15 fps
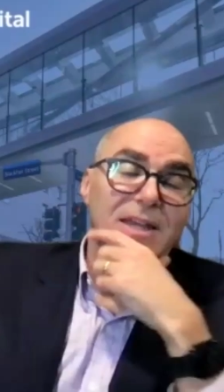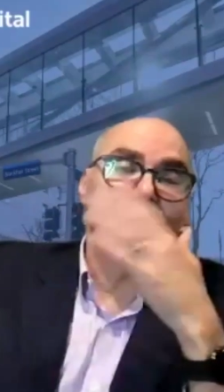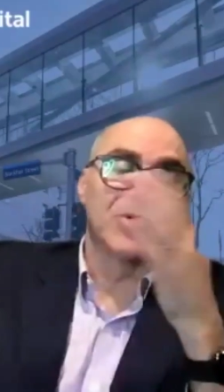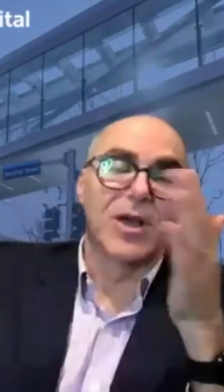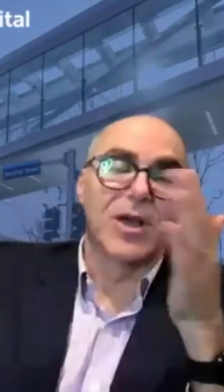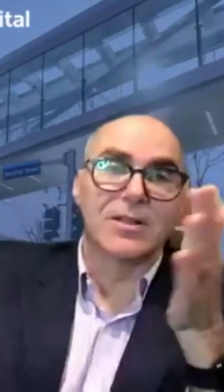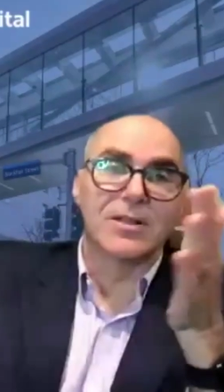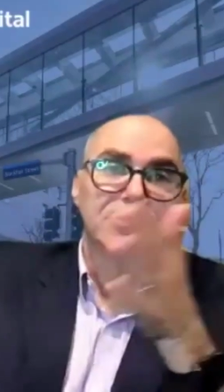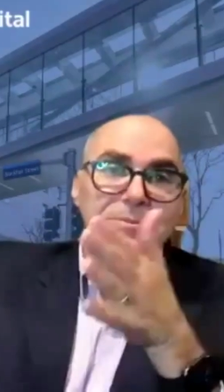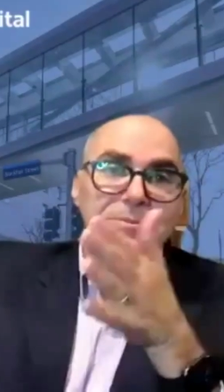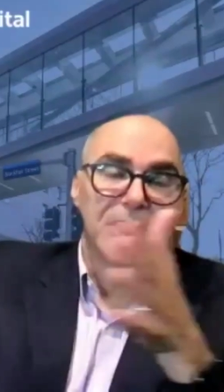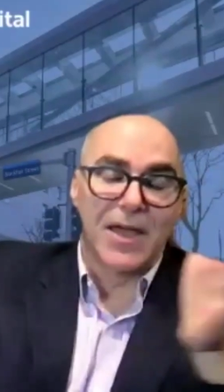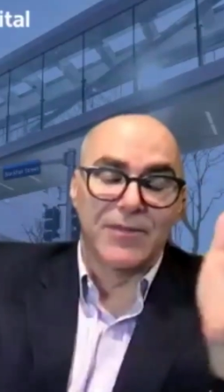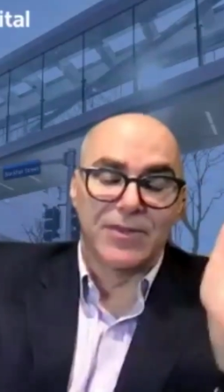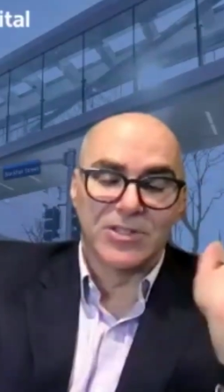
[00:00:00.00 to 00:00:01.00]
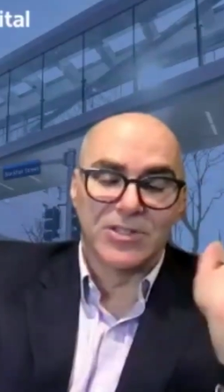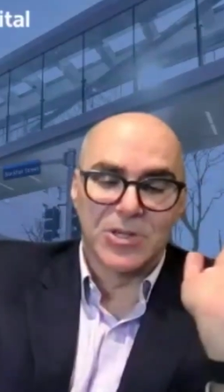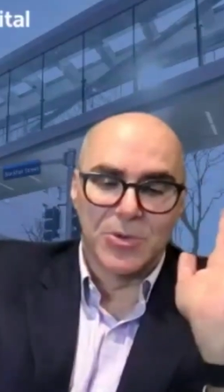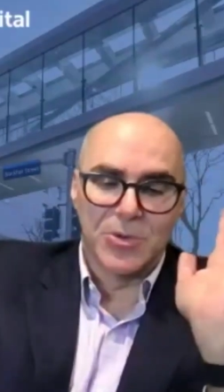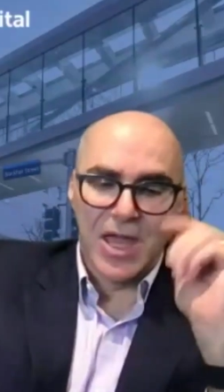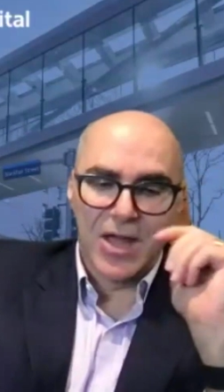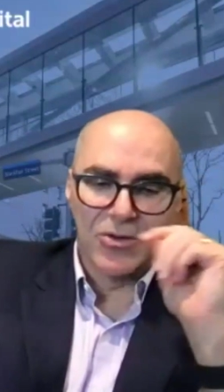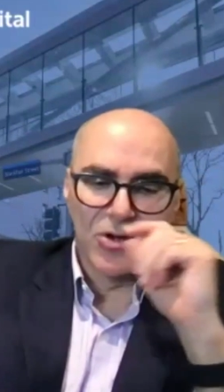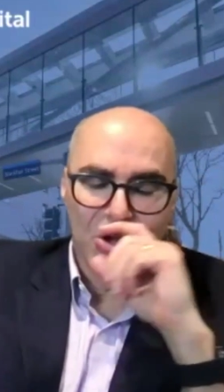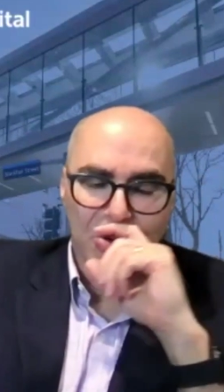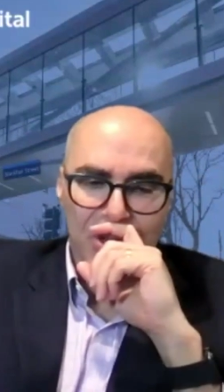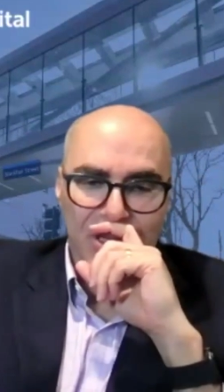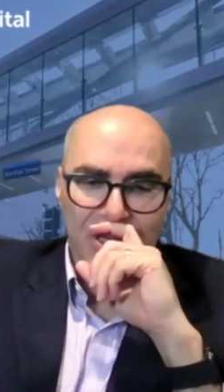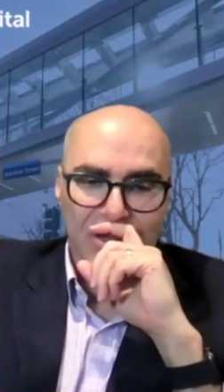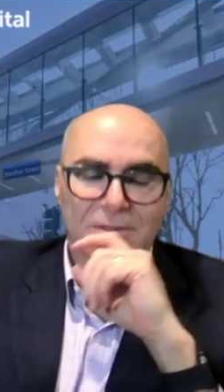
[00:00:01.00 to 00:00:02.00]
well, obviously without
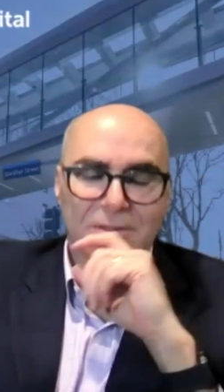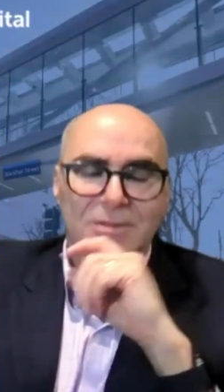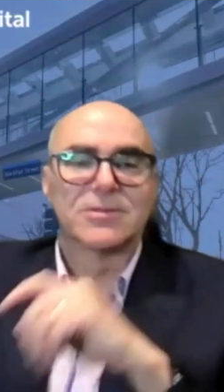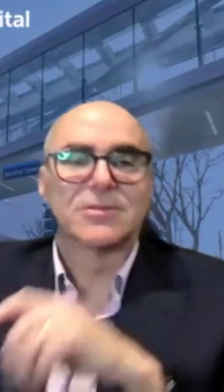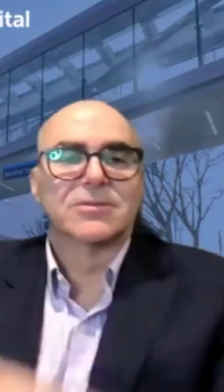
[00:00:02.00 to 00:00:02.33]
knowing